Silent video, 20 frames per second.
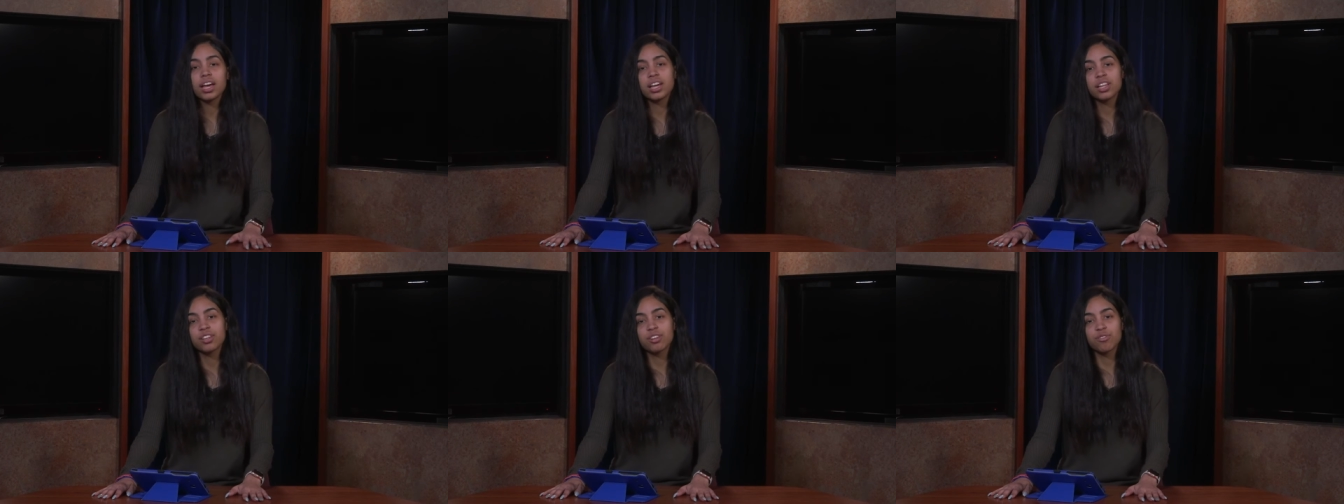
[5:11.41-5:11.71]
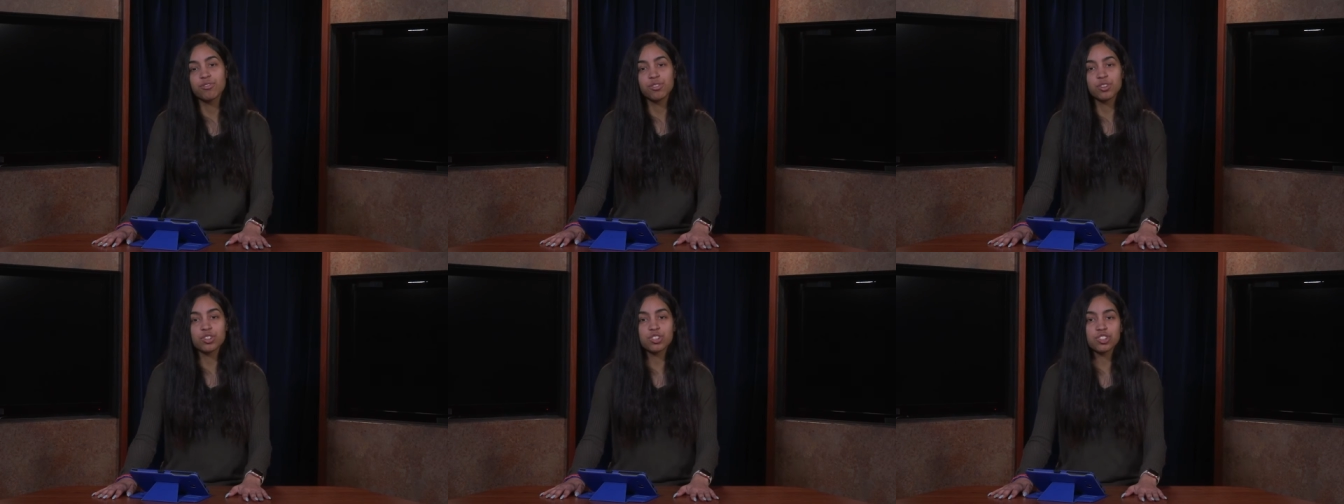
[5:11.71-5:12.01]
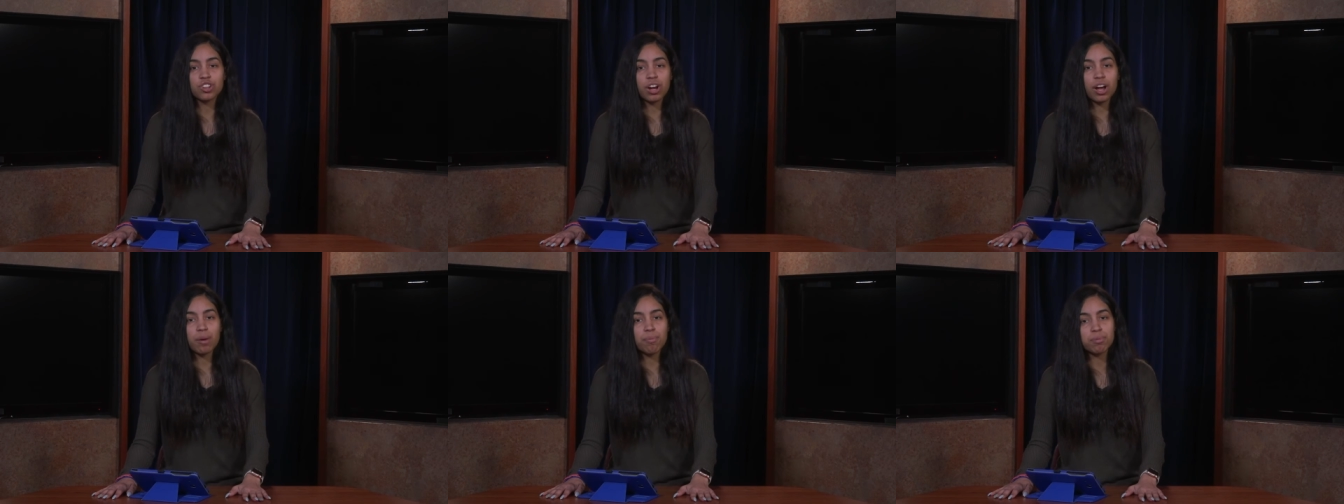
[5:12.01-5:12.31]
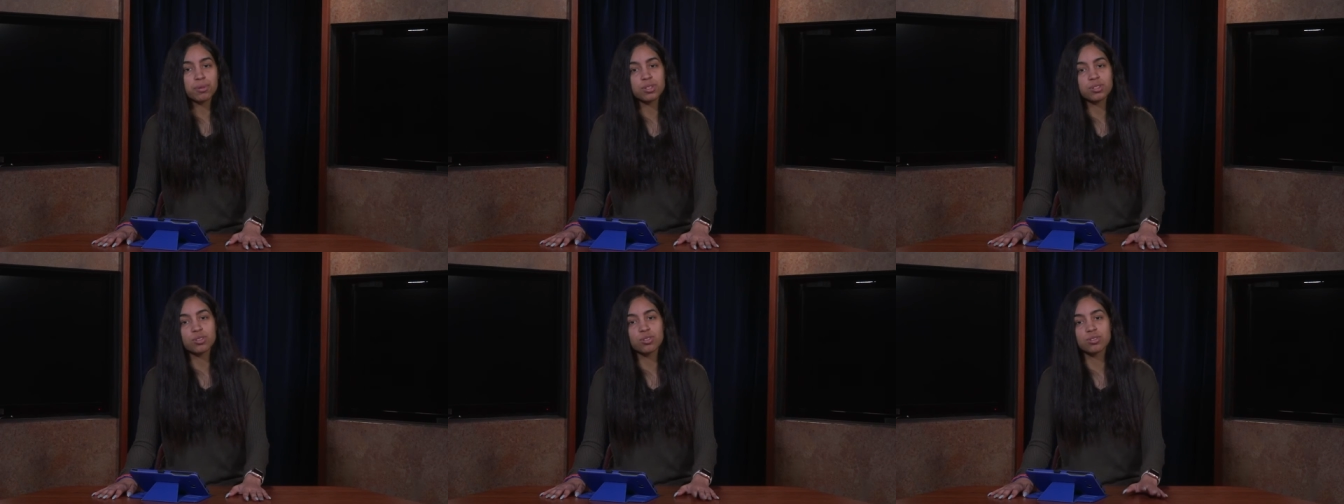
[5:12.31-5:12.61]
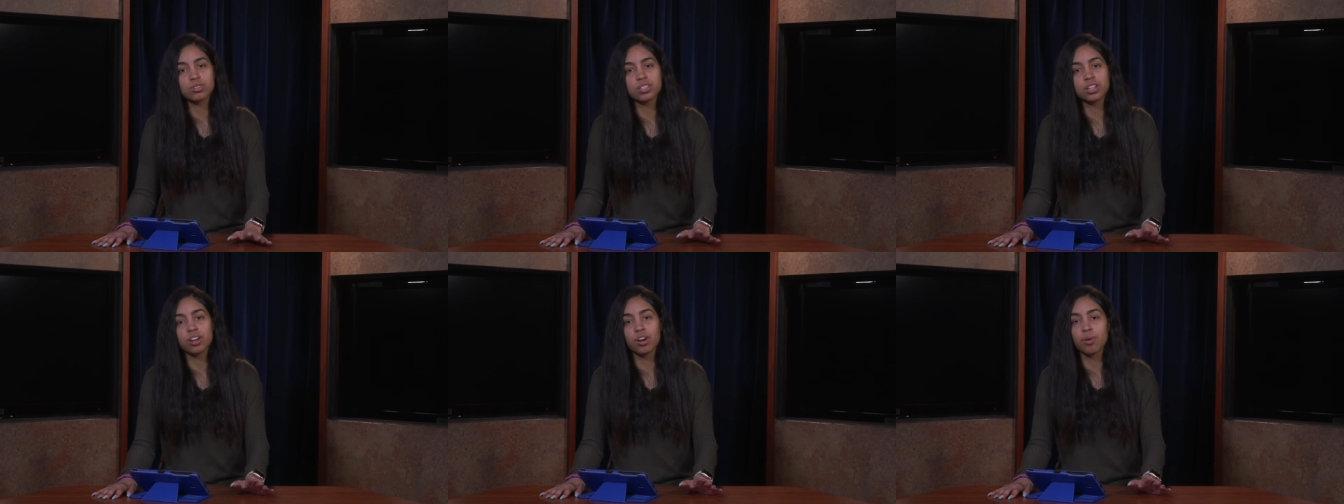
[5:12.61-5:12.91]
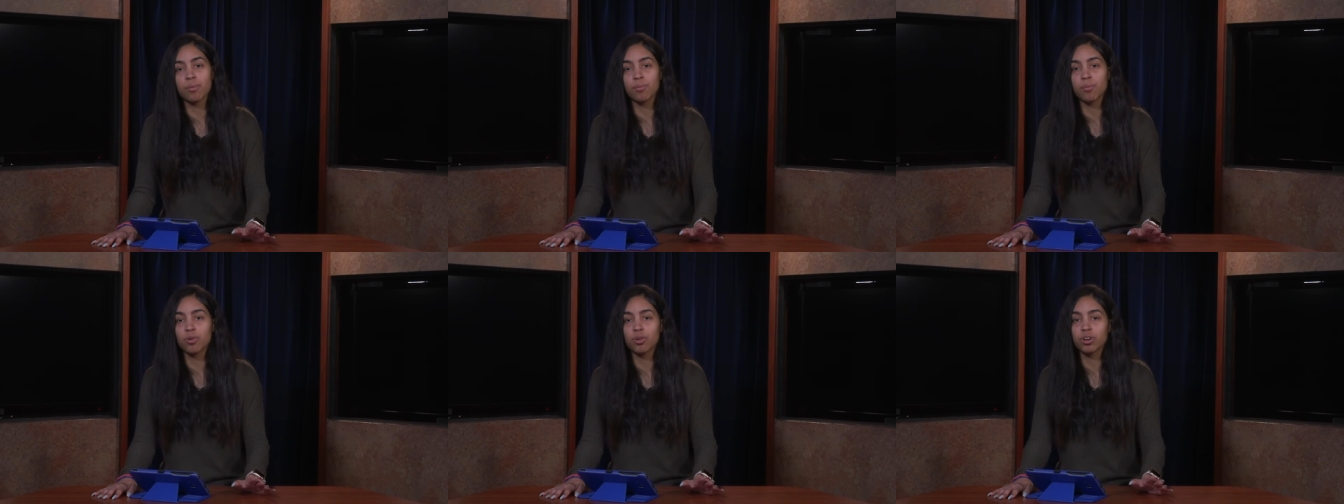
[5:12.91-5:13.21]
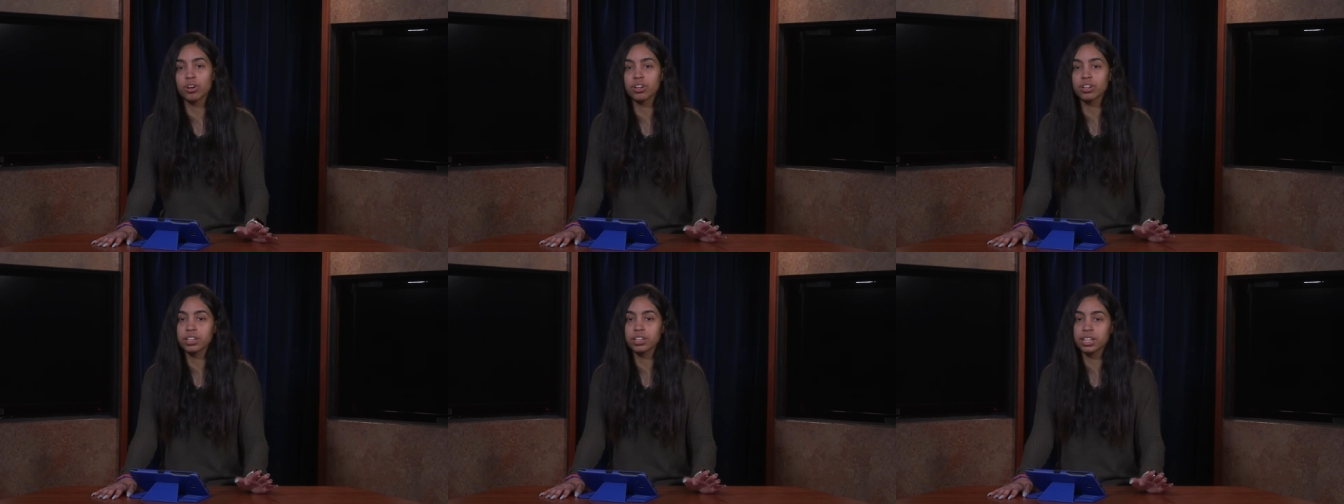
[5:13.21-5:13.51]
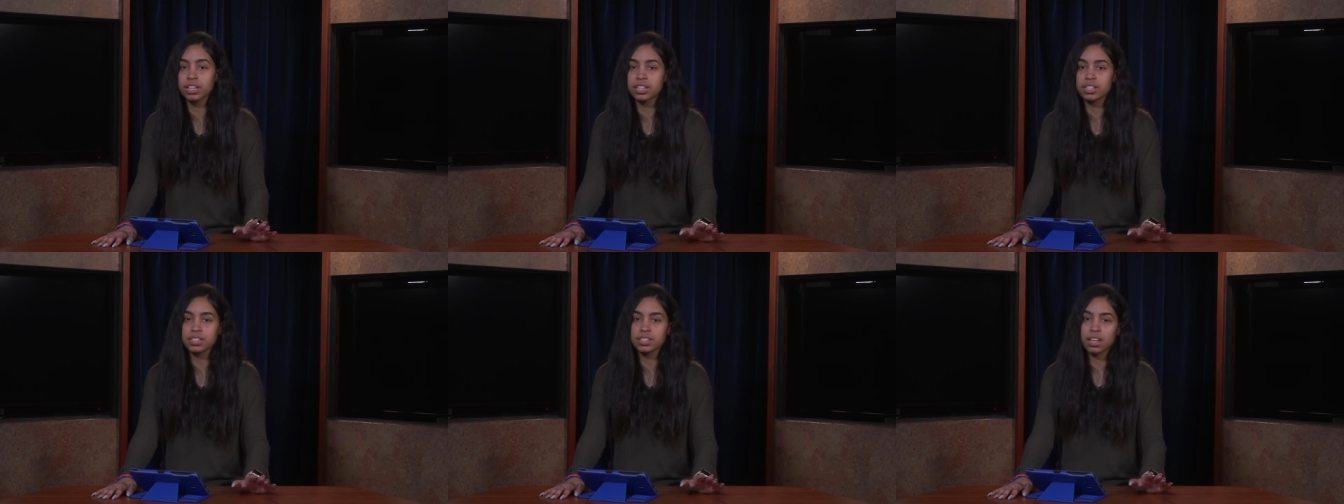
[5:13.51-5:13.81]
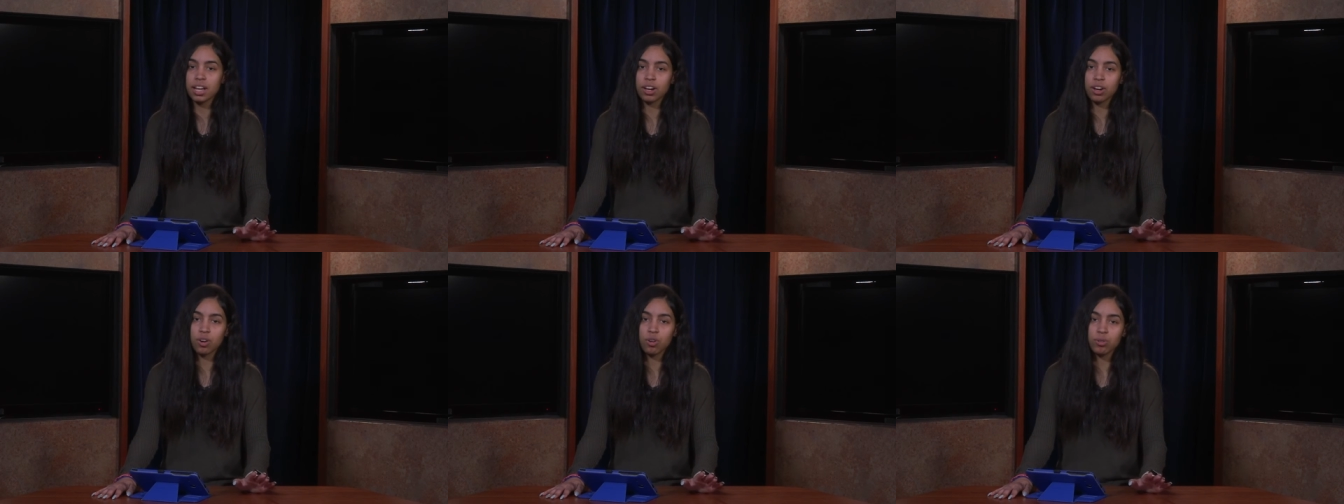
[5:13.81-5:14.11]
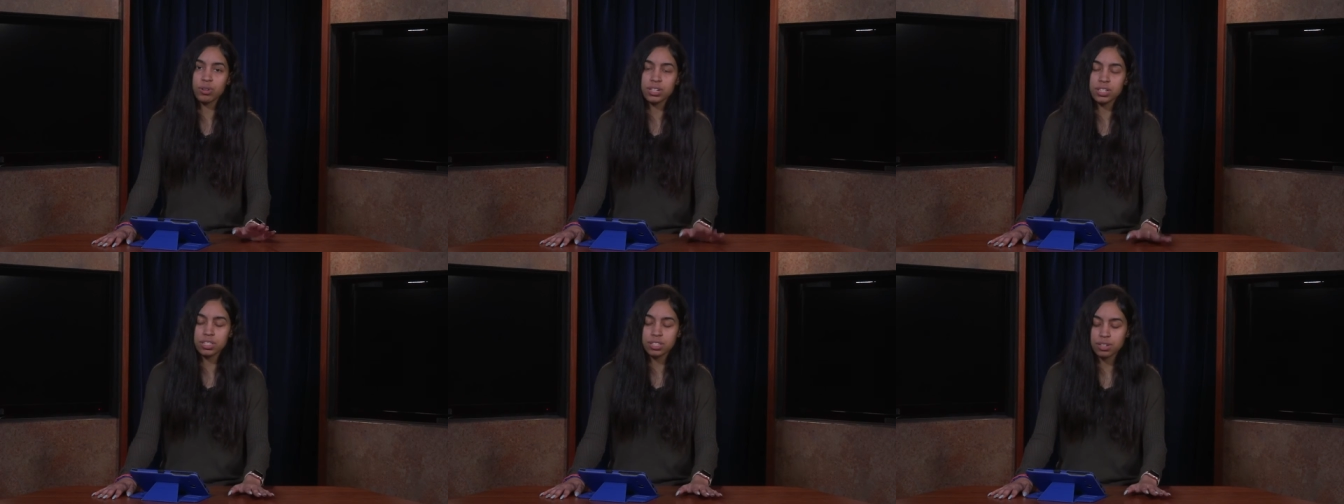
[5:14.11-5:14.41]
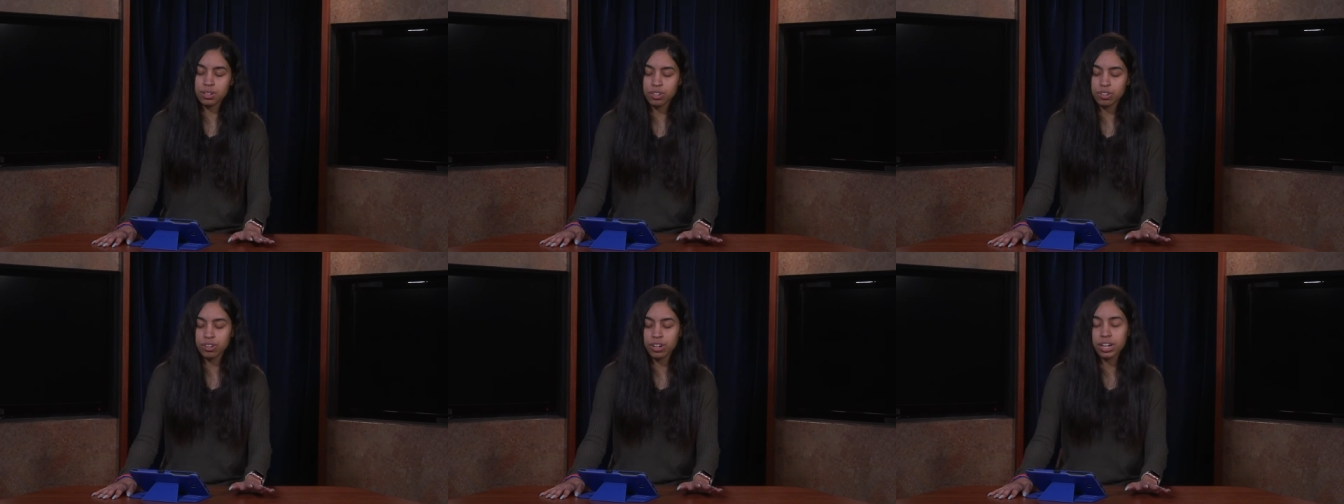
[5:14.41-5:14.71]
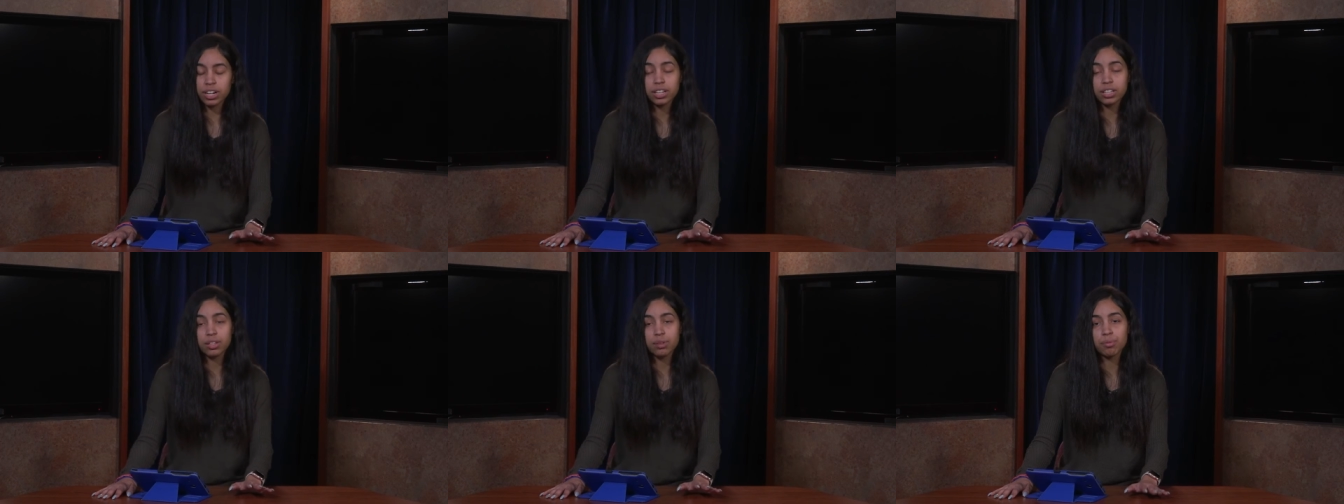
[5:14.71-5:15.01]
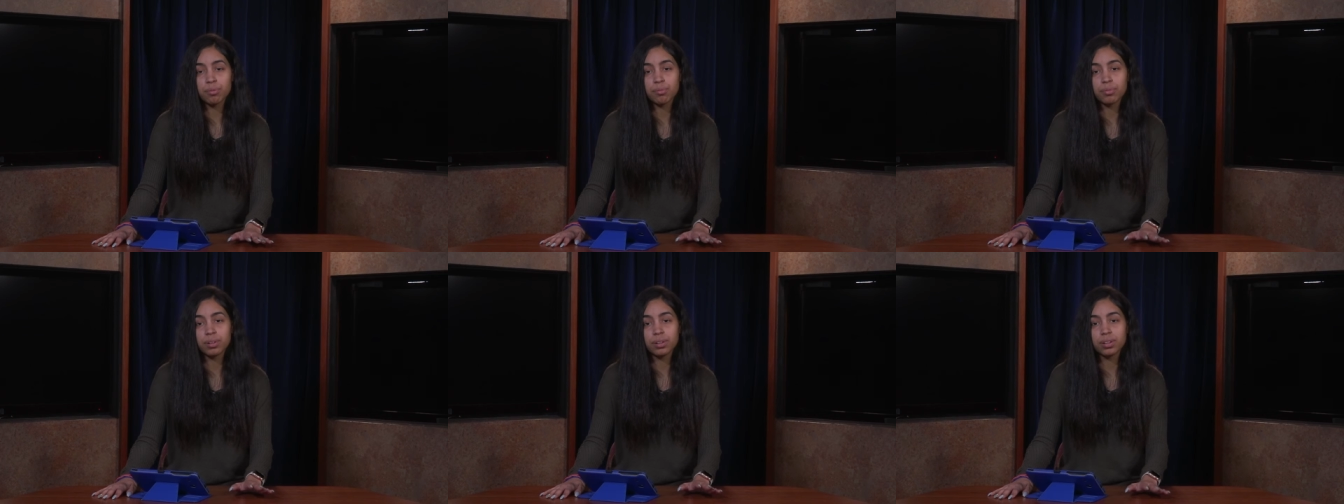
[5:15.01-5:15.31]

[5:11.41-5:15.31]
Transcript: In the future episodes, there are more things that go into creating the